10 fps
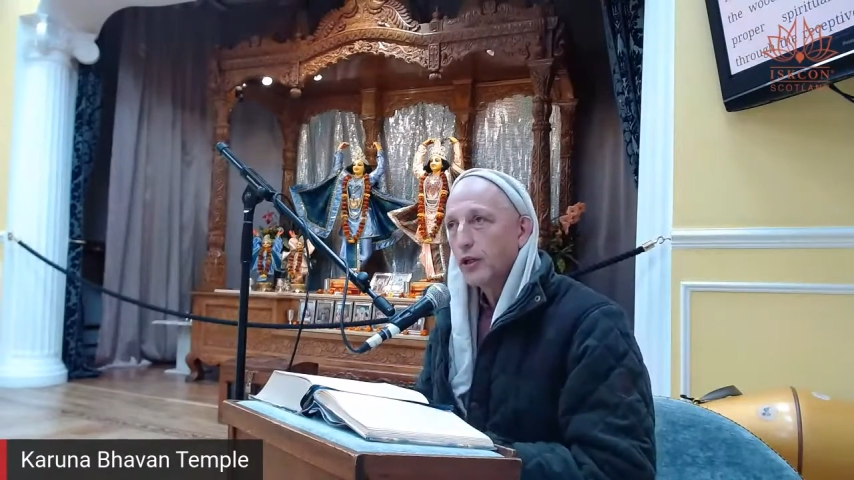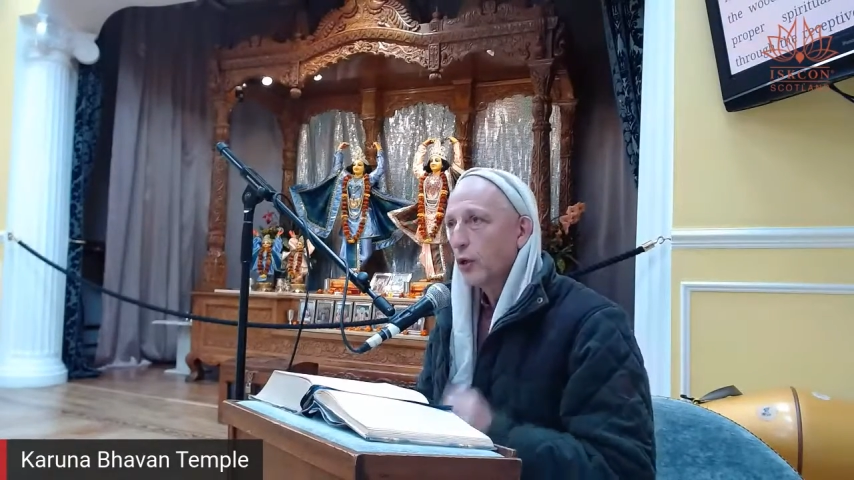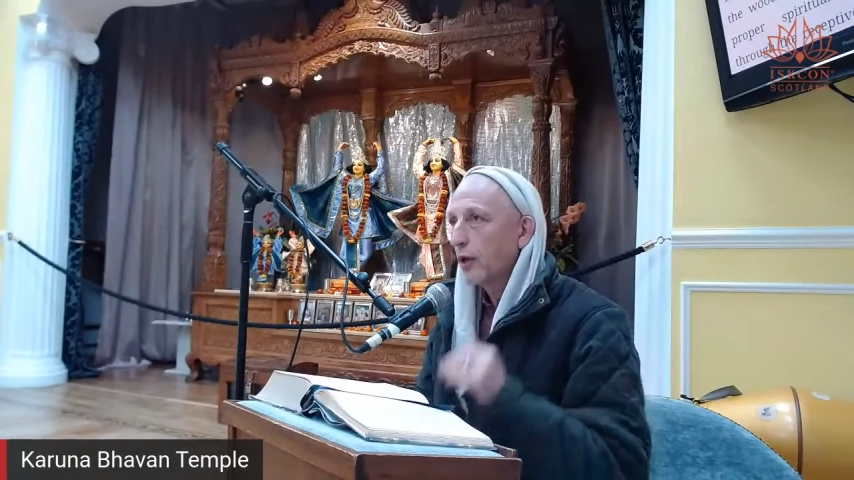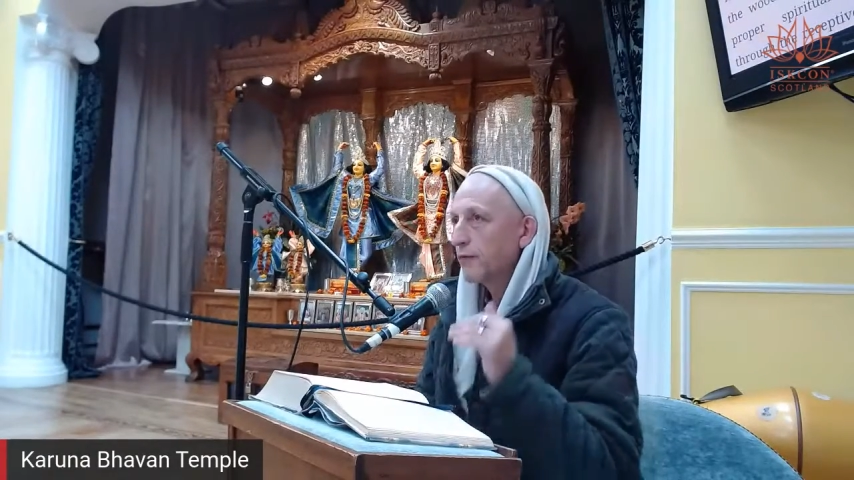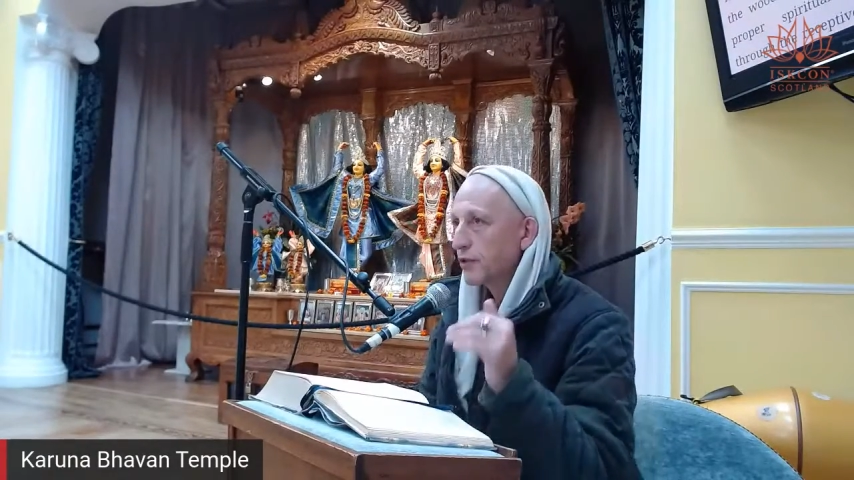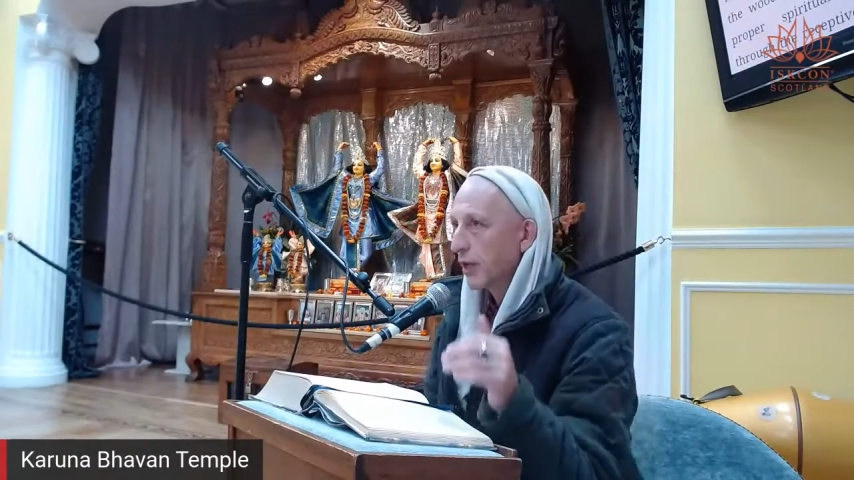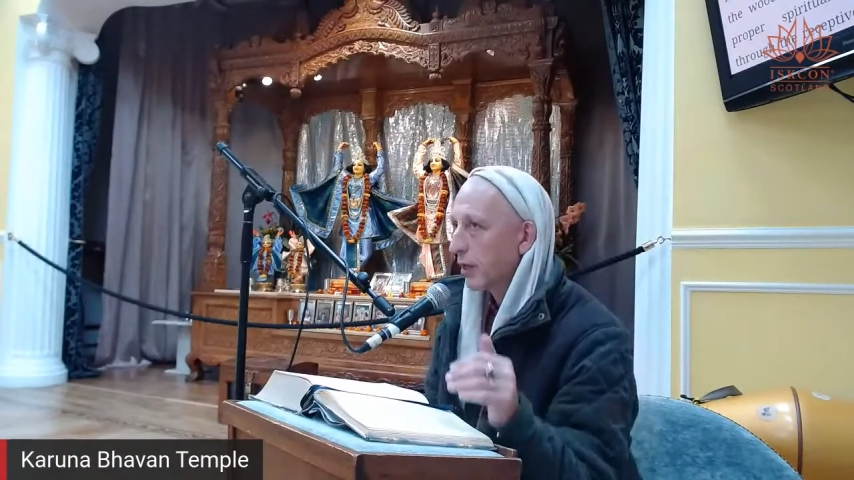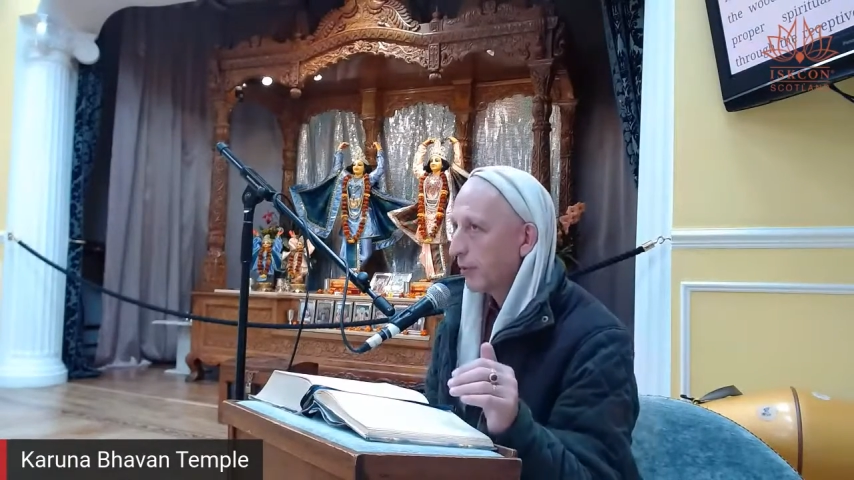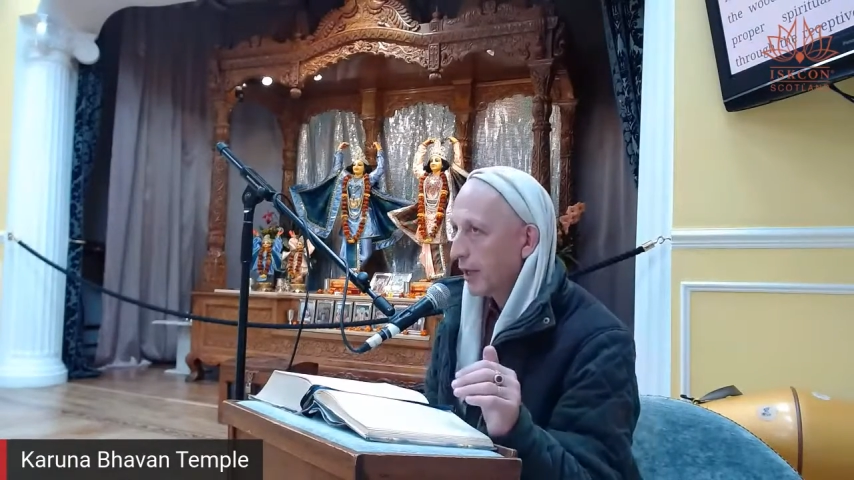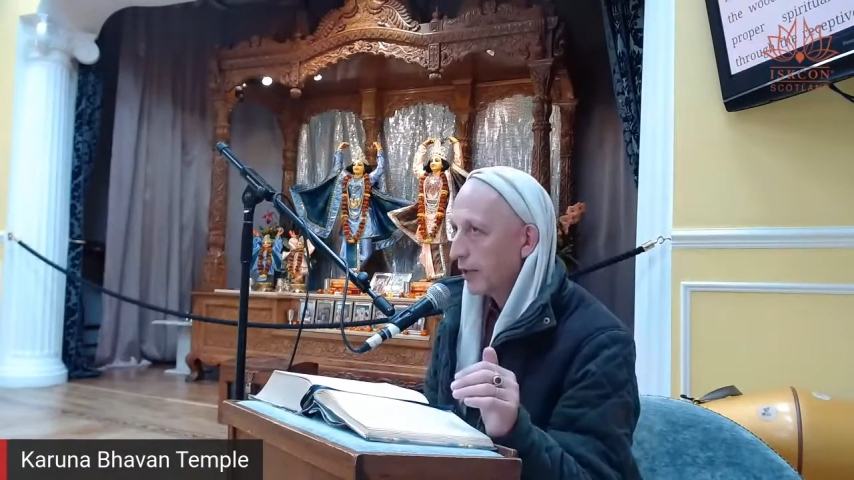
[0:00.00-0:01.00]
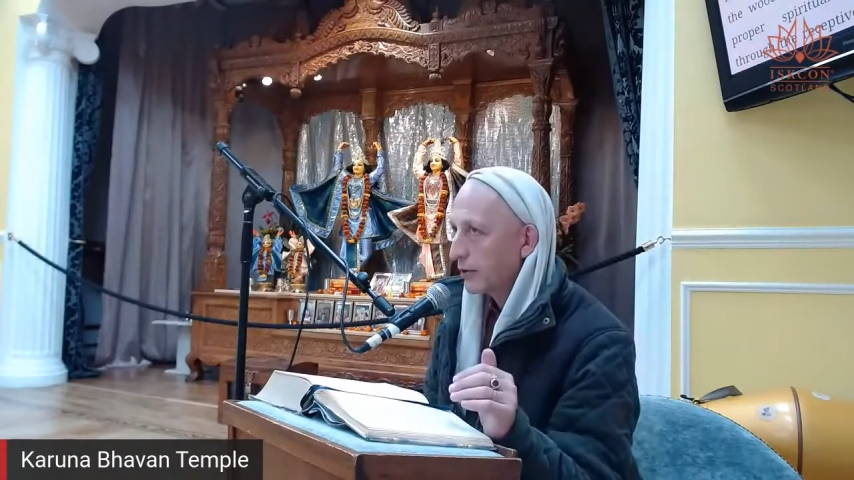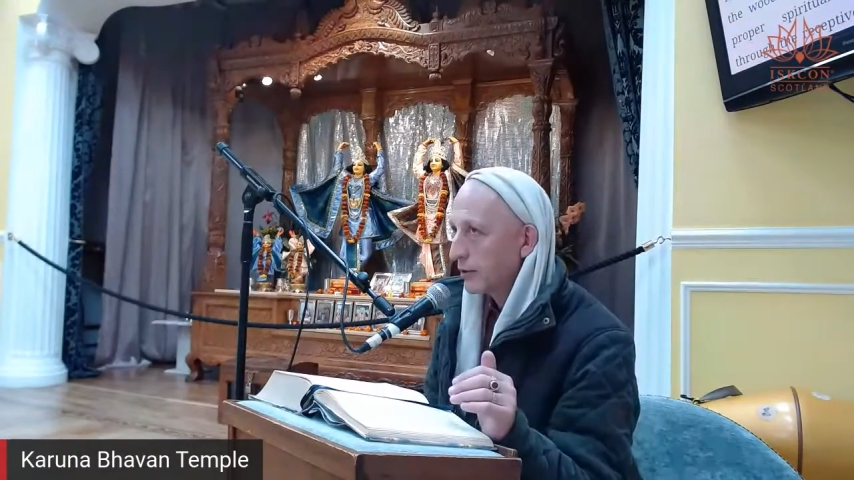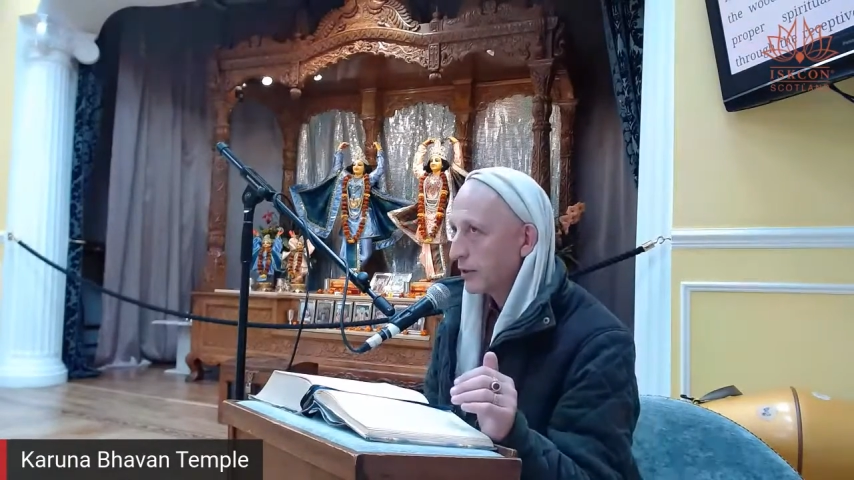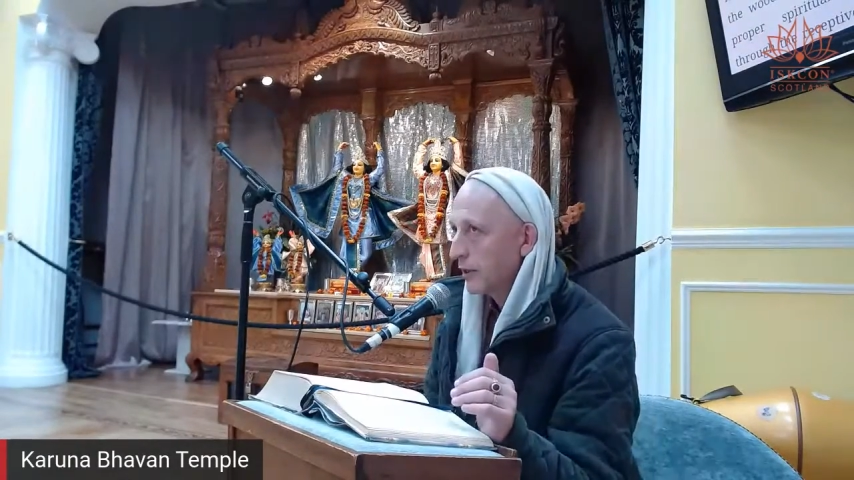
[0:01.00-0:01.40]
"You haven't taken me out